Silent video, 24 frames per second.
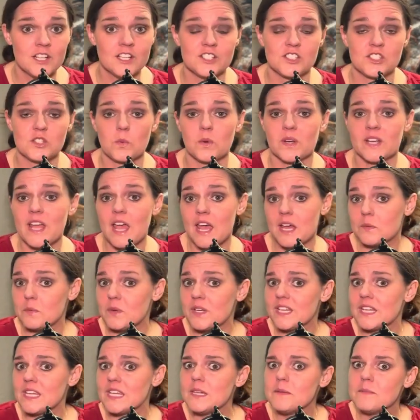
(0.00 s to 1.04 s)
So when
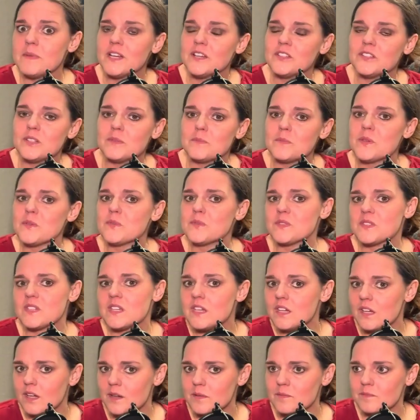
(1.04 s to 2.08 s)
Edwin emailed the
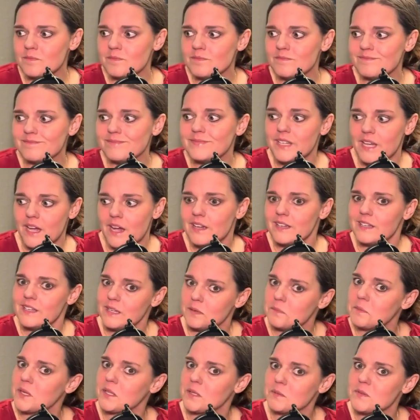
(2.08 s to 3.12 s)
museum, yeah, he
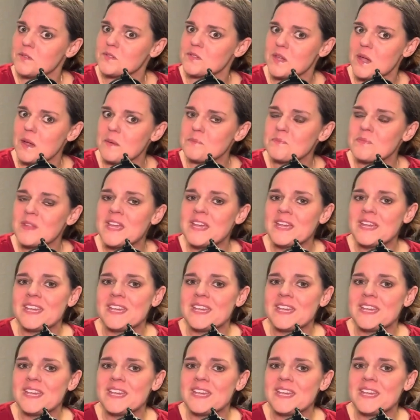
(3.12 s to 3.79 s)
emailed the museum,